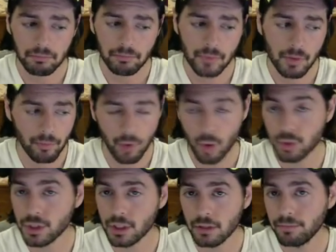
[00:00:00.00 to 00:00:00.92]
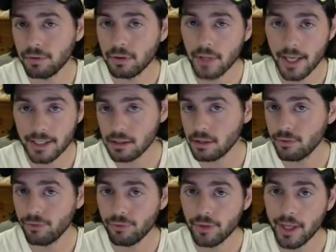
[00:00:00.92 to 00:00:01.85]
the most complexly
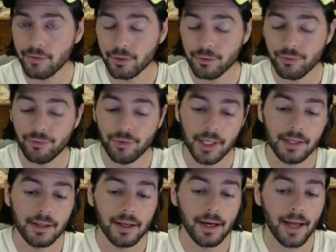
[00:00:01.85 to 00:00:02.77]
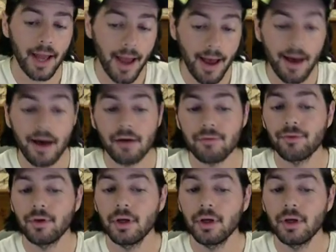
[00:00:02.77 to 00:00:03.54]
flavored fig that I have.